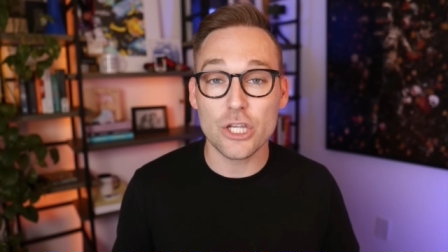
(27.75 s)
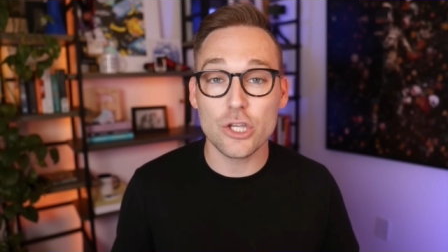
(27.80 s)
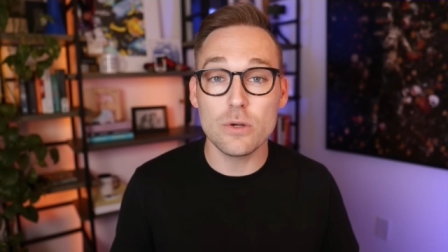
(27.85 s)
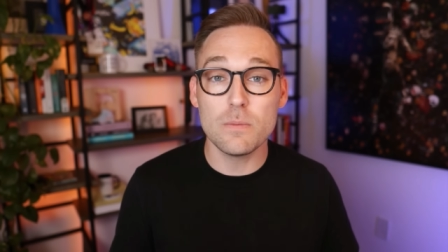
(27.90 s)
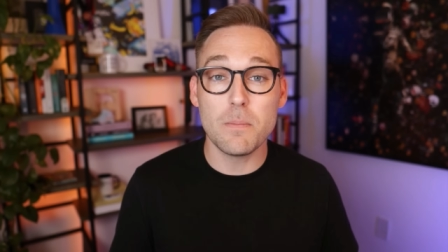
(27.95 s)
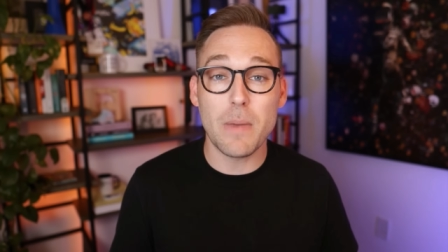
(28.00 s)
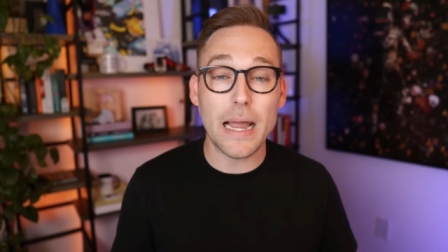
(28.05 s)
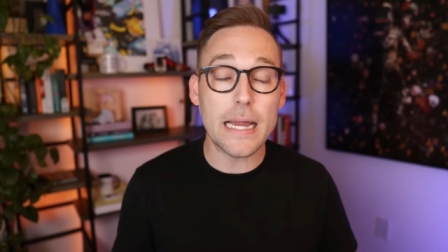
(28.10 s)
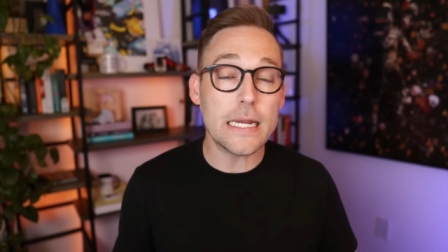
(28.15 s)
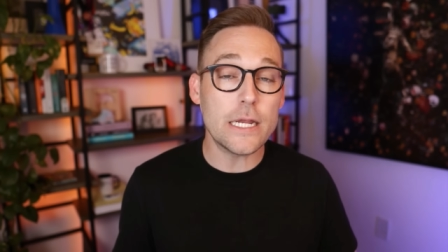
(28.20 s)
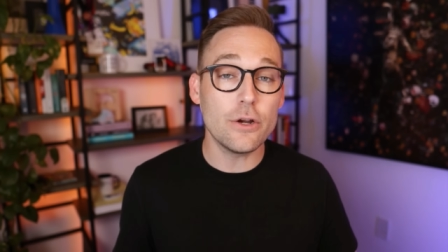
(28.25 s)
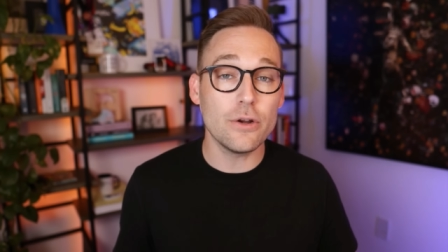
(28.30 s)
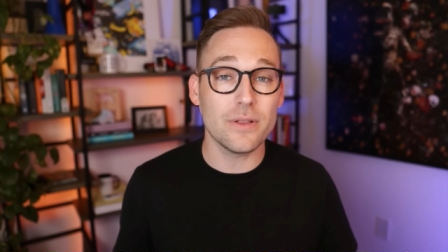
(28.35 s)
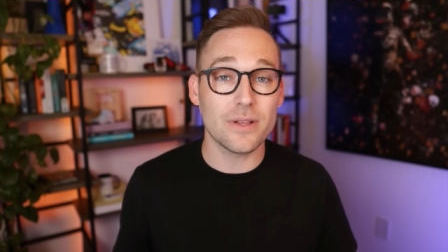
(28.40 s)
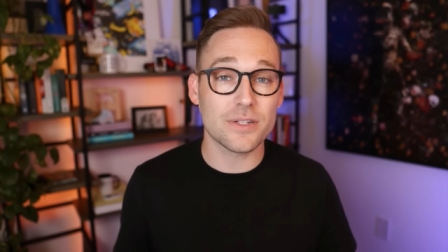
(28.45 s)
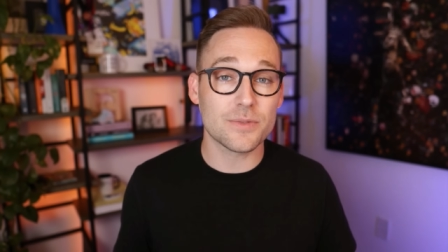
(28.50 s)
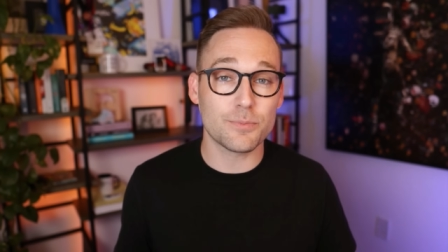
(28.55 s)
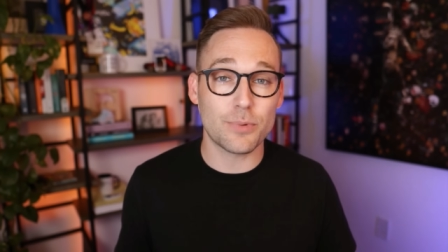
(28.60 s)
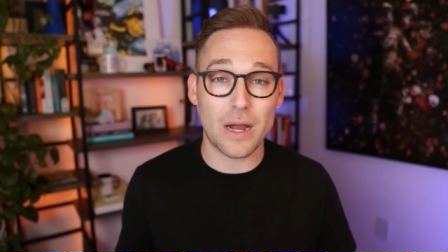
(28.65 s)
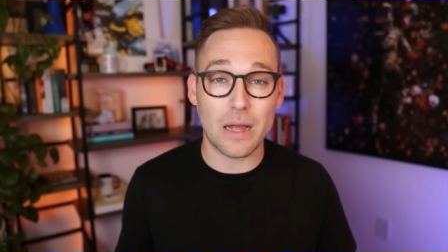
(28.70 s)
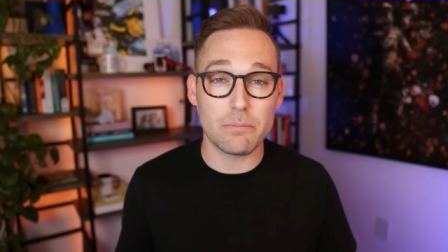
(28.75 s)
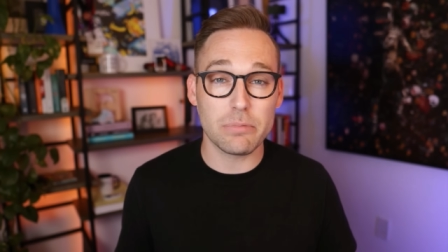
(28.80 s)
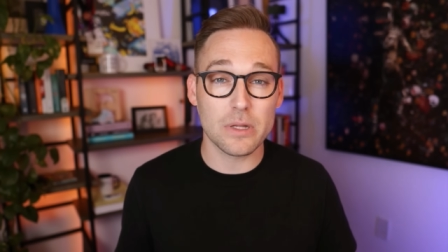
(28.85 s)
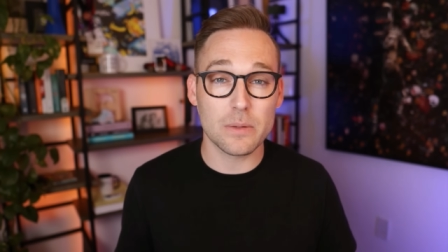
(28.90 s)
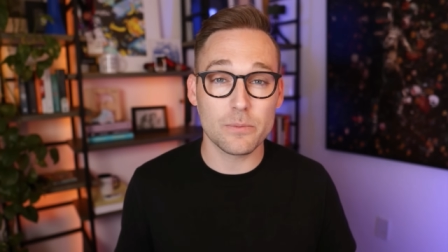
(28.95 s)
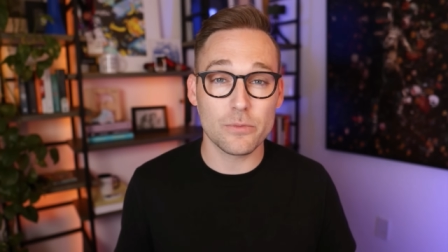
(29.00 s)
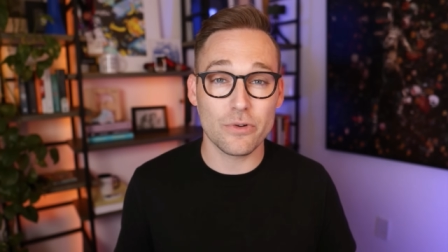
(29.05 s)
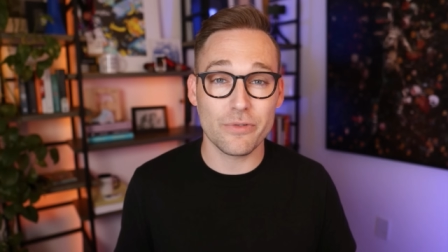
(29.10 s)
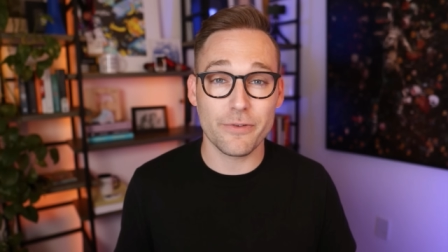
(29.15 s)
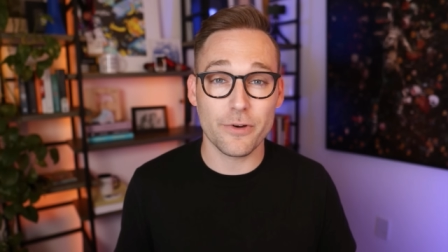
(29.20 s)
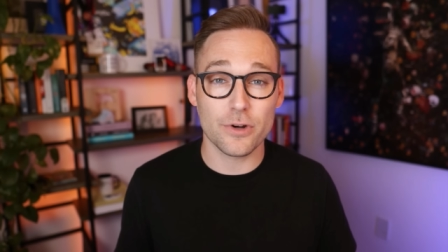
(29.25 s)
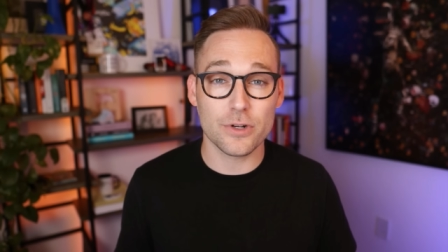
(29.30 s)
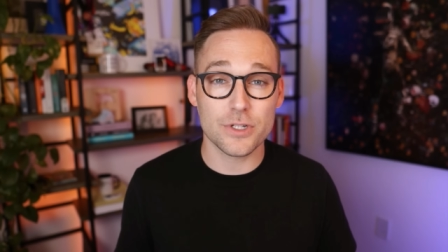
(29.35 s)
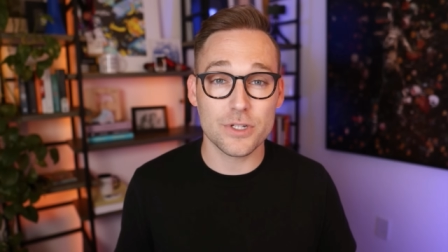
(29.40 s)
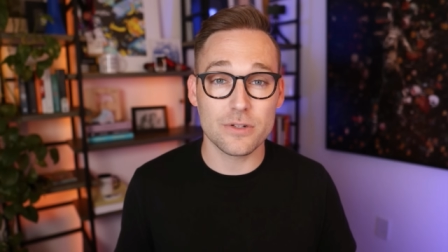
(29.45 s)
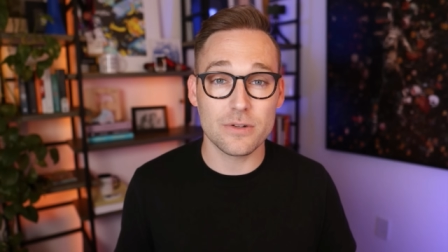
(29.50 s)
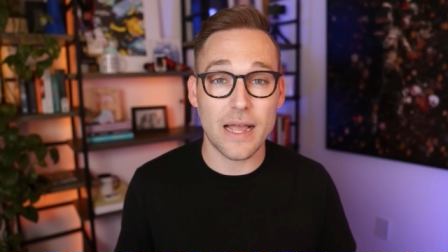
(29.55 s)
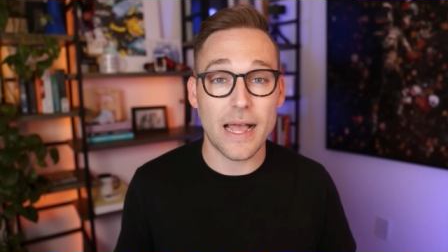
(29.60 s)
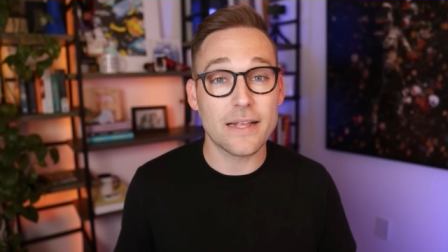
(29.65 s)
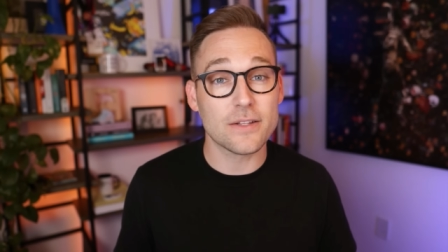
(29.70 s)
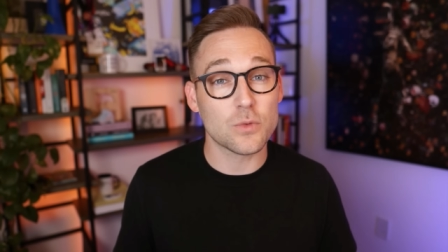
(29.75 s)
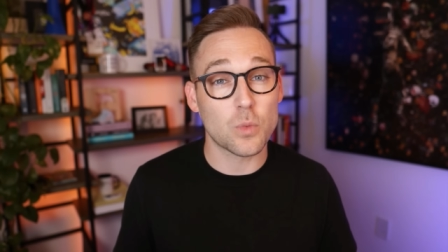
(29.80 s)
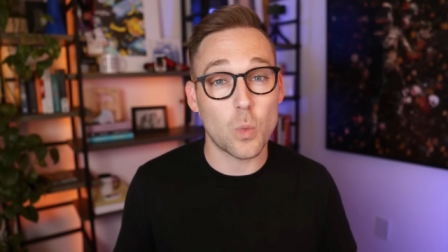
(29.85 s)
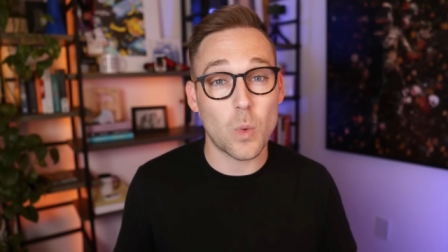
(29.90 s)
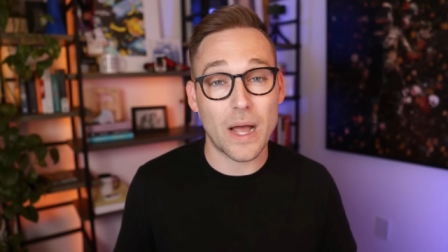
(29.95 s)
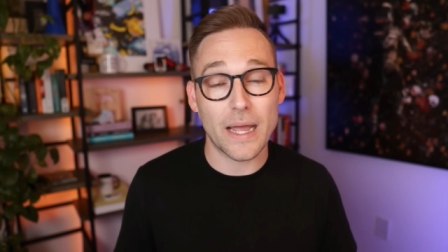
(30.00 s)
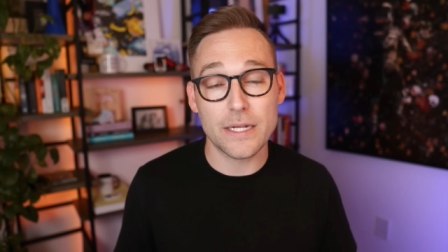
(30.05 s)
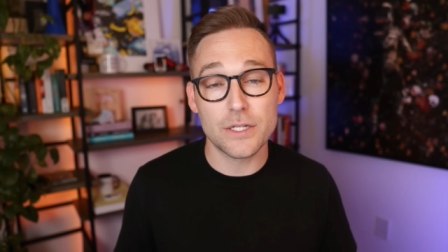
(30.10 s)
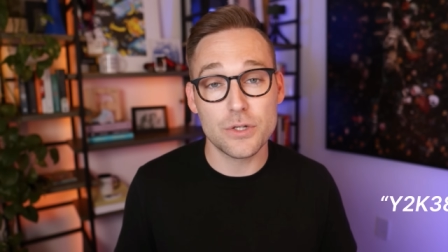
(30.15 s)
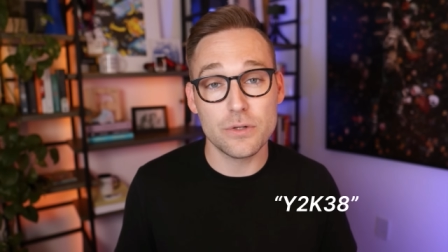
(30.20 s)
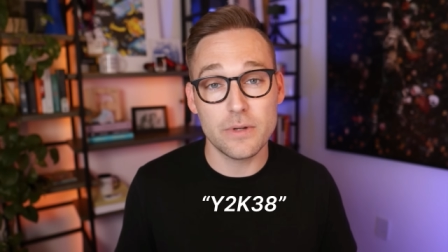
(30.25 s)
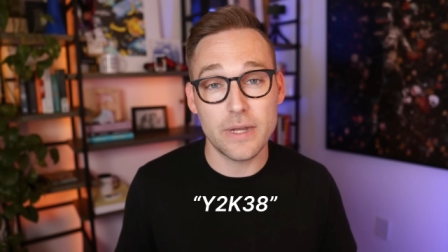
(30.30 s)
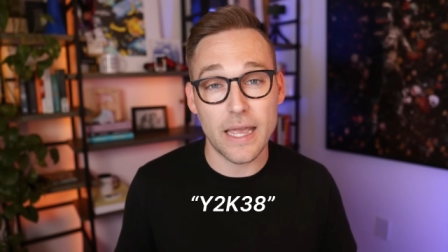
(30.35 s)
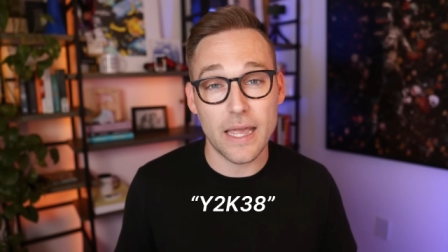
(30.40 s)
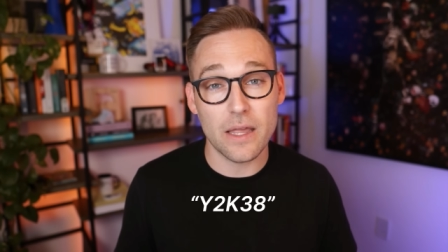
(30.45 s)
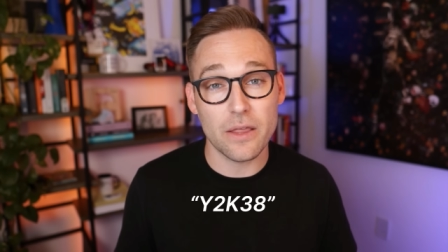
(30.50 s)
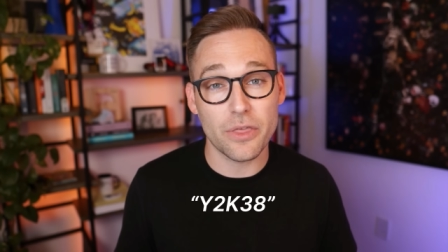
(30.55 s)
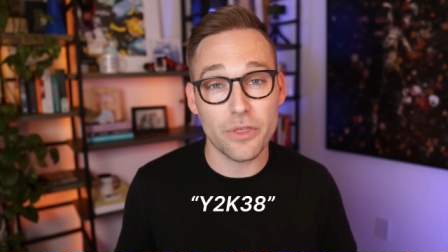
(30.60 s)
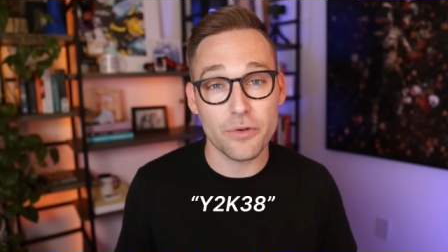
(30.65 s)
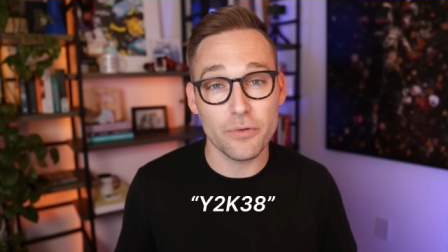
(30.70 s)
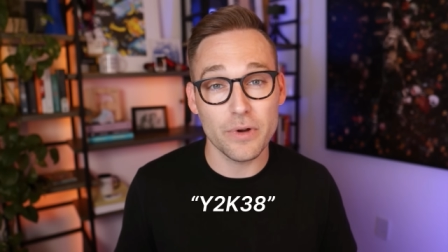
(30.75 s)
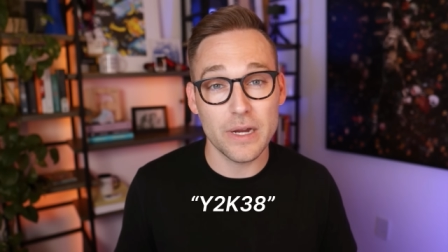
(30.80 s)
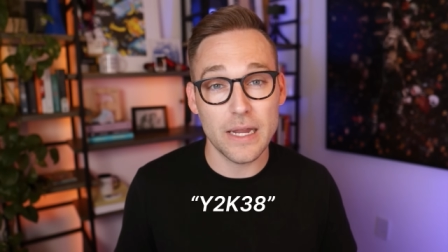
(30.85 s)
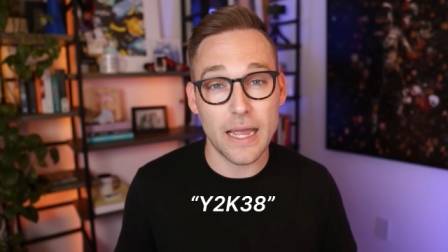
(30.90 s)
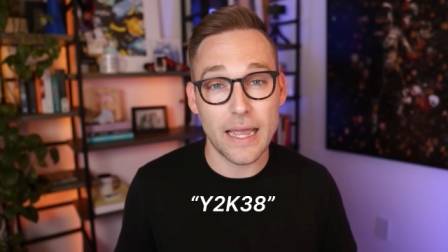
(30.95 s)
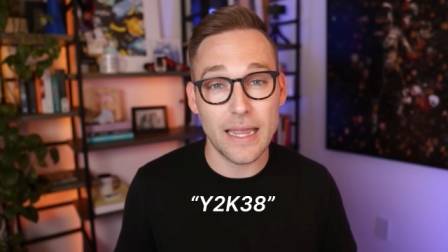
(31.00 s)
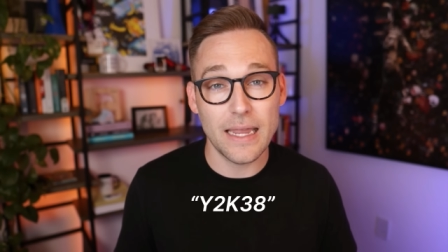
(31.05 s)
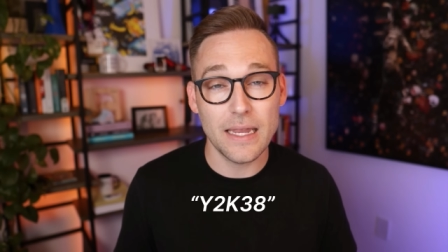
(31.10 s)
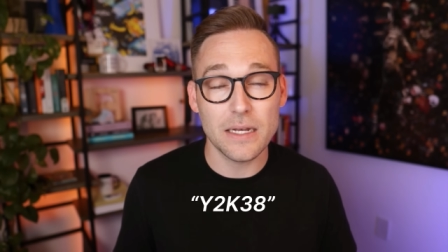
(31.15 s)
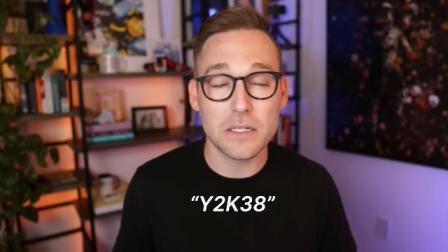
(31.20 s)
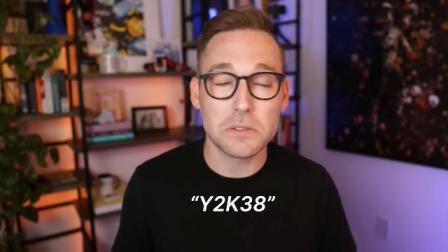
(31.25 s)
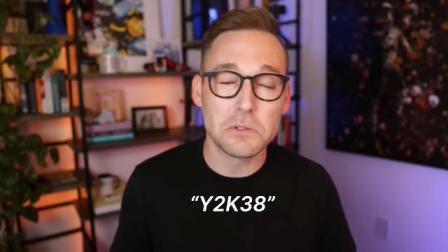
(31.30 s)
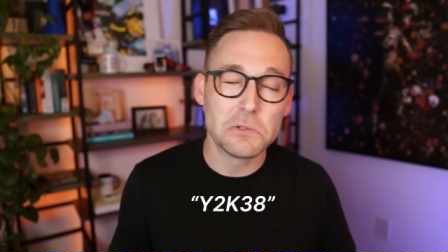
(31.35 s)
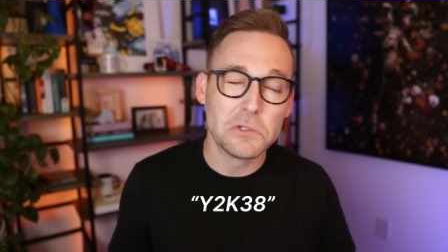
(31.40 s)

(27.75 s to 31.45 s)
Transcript: You might hear this problem referred to as Y2K38,